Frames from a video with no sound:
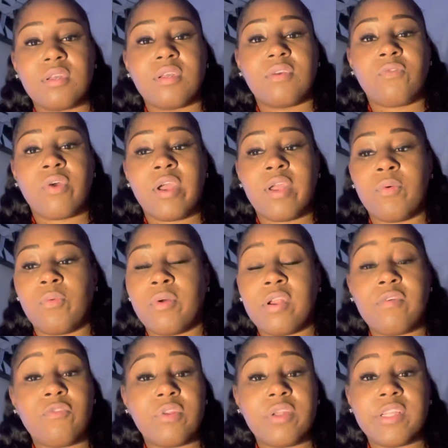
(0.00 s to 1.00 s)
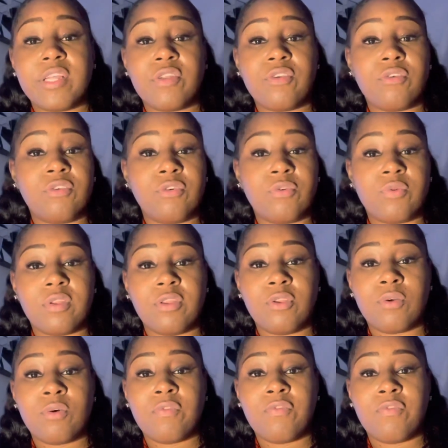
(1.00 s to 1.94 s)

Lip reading: right? Whatever it is that you're doing, you know,